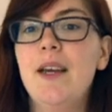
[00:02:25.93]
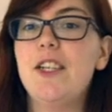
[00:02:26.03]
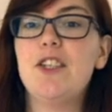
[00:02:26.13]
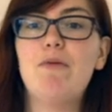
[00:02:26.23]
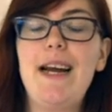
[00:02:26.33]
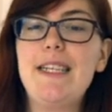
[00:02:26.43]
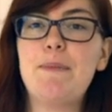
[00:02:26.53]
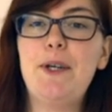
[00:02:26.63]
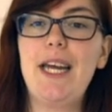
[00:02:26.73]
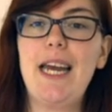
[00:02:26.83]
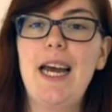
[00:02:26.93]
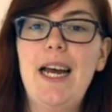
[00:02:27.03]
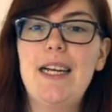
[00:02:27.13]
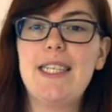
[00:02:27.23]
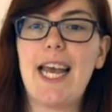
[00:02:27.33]
To raise money,
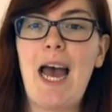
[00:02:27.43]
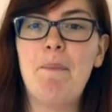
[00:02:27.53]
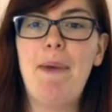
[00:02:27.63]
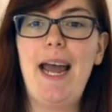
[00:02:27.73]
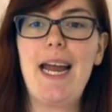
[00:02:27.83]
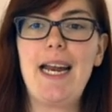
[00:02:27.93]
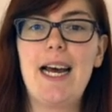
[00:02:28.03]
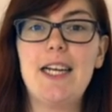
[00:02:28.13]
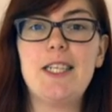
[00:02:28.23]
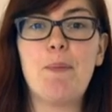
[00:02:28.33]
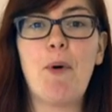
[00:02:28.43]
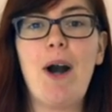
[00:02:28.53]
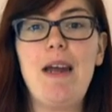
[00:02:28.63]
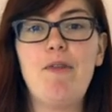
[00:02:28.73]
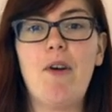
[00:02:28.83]
to campaign and to
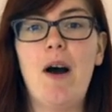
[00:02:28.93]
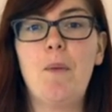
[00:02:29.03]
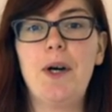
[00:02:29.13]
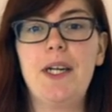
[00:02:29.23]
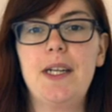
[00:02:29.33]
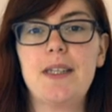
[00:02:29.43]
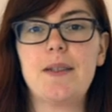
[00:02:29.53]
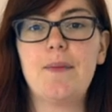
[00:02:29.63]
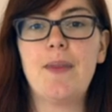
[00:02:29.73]
pray for our world.